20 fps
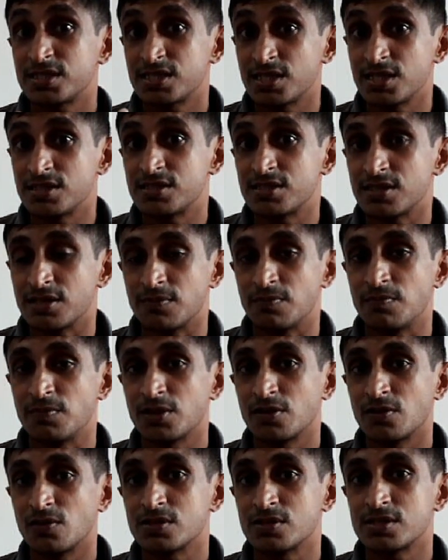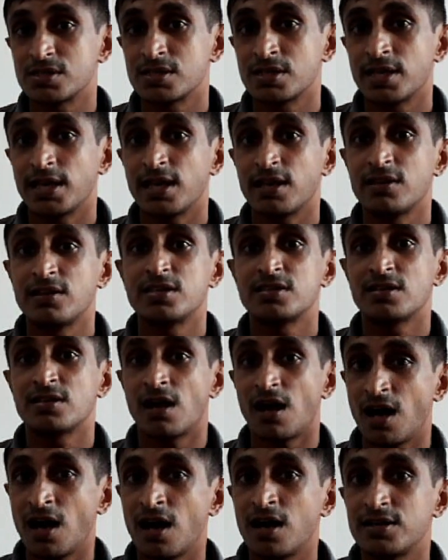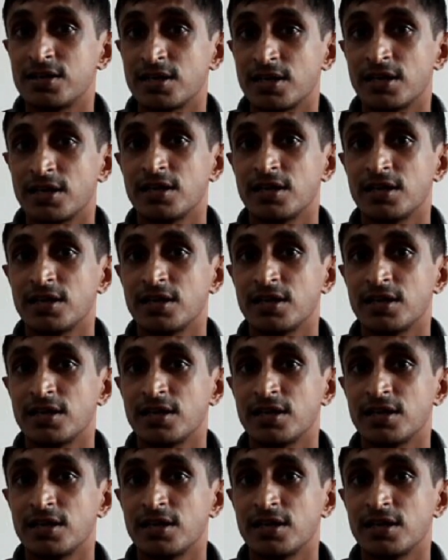Tissa uh, because in his heart,